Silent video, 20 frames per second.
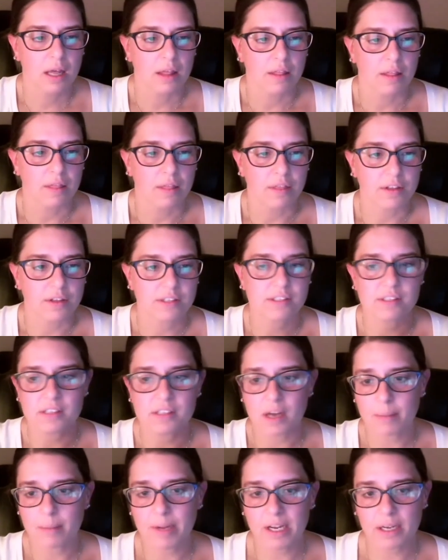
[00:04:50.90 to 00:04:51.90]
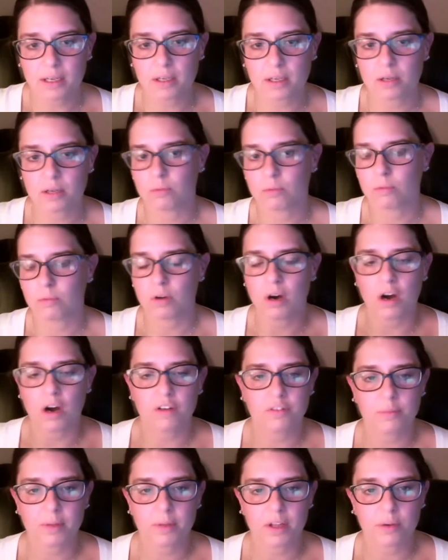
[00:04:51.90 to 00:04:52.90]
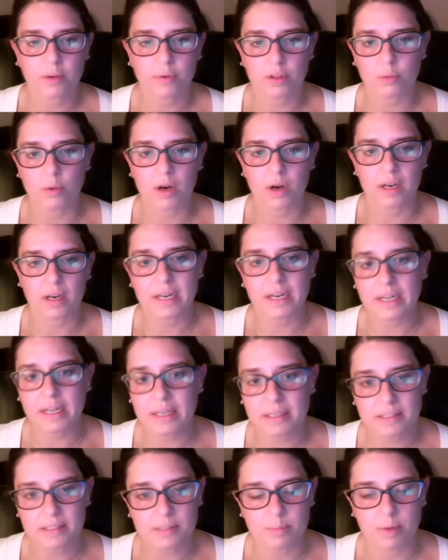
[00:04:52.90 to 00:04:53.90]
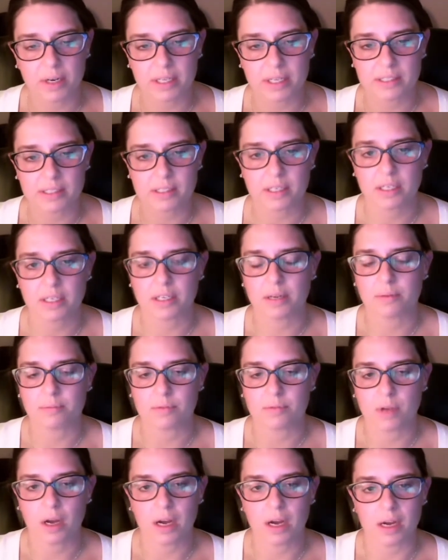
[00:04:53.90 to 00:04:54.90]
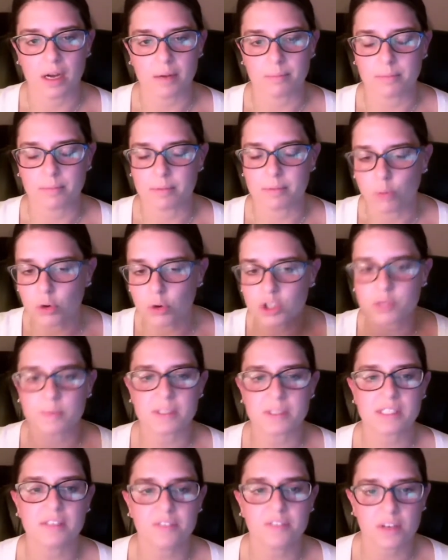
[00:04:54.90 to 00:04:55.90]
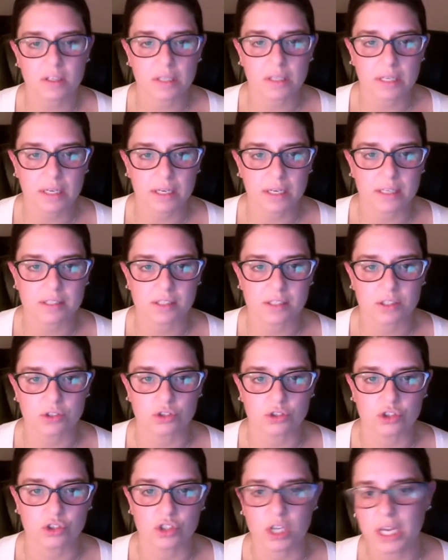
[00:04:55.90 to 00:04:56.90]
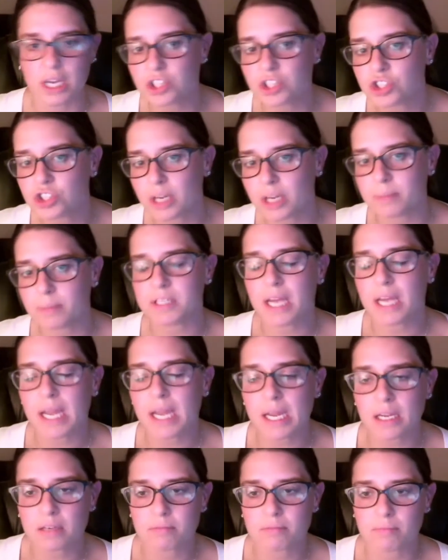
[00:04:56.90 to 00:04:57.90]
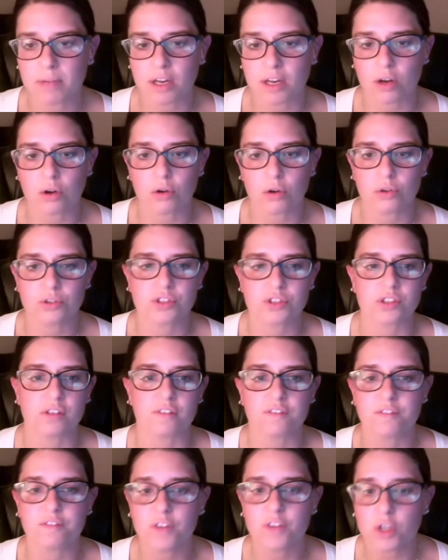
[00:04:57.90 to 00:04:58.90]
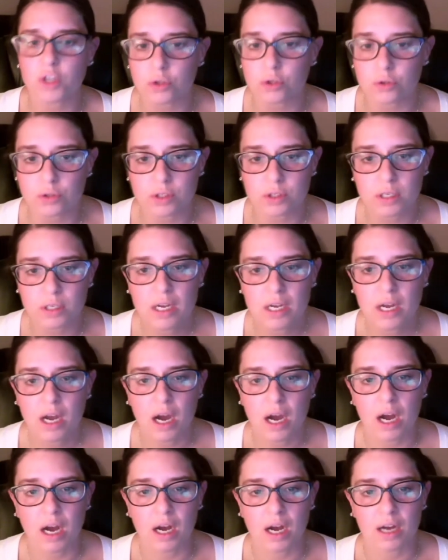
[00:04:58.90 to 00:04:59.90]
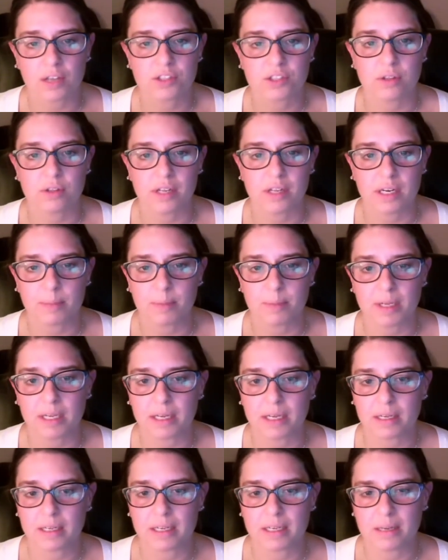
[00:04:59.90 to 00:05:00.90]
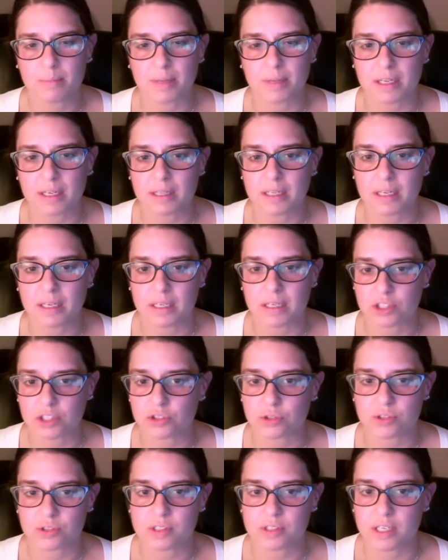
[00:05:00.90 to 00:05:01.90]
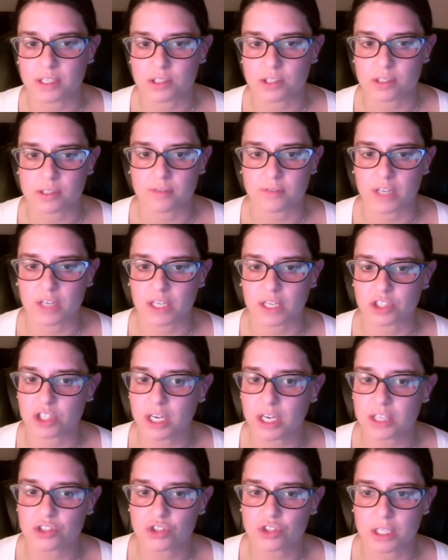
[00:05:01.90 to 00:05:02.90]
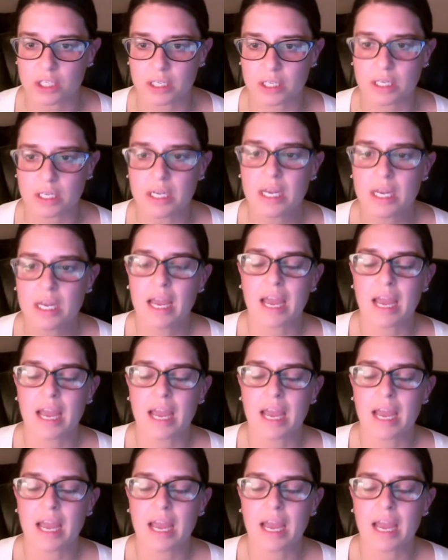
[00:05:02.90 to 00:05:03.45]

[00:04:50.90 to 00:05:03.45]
The stomach, we're all familiar with what it is, but it's more specifically, it's a J-shaped tank. It holds the food so that it can begin the initial stages of digestion.